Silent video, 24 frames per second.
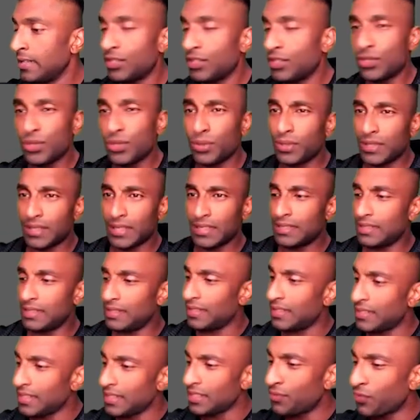so this is
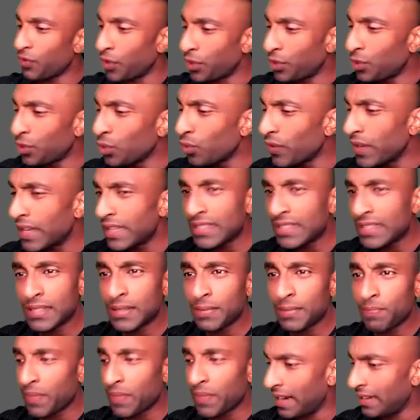this is for 2 weeks
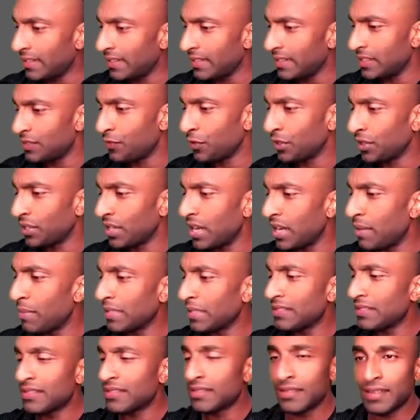and this is for 3
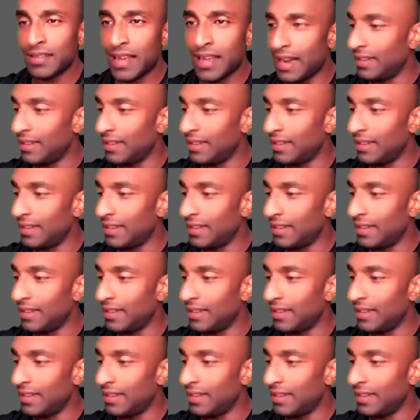months